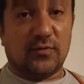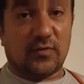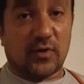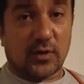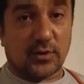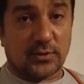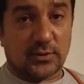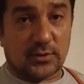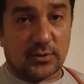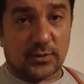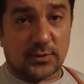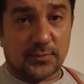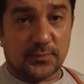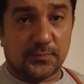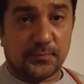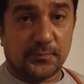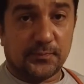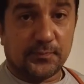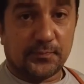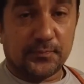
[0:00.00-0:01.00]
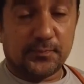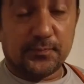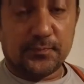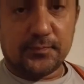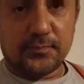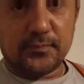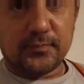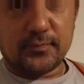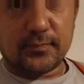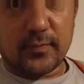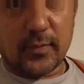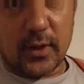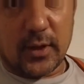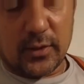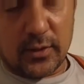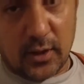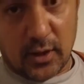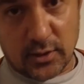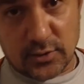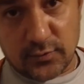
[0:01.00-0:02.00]
vest.
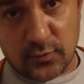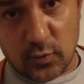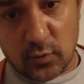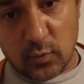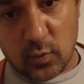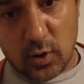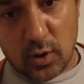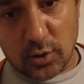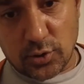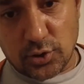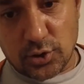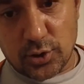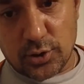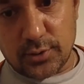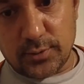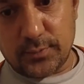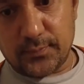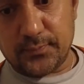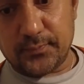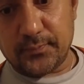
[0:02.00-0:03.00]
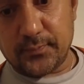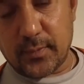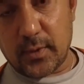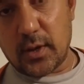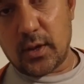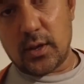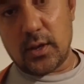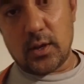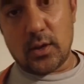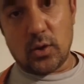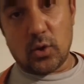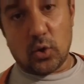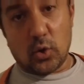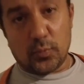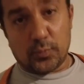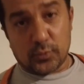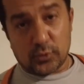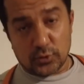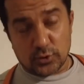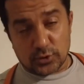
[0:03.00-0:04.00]
Thanks for watching.
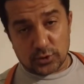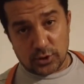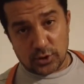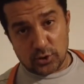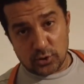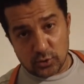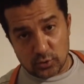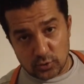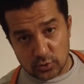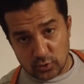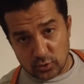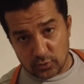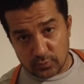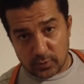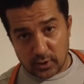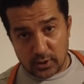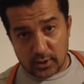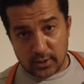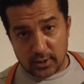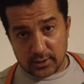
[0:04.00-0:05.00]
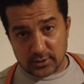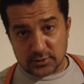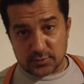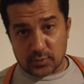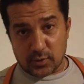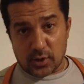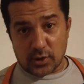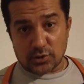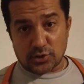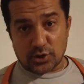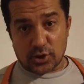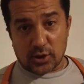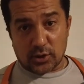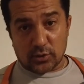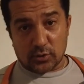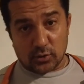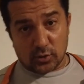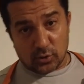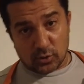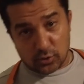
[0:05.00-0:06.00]
Hope to see you on my next
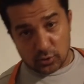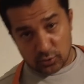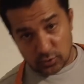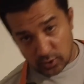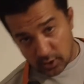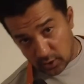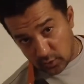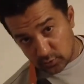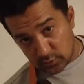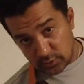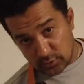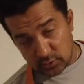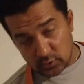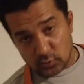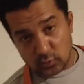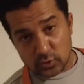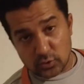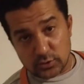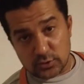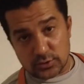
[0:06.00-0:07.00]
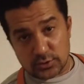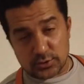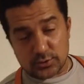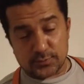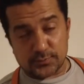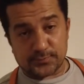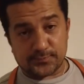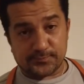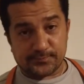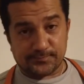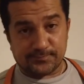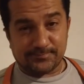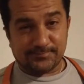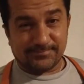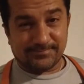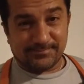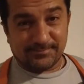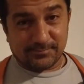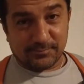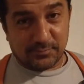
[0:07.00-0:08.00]
project or out in the woods.
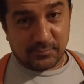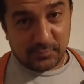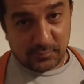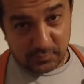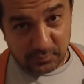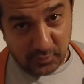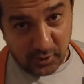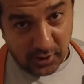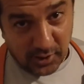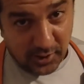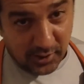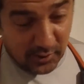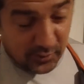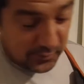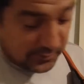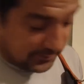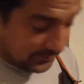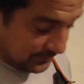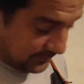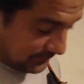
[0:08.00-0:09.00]
Bye now.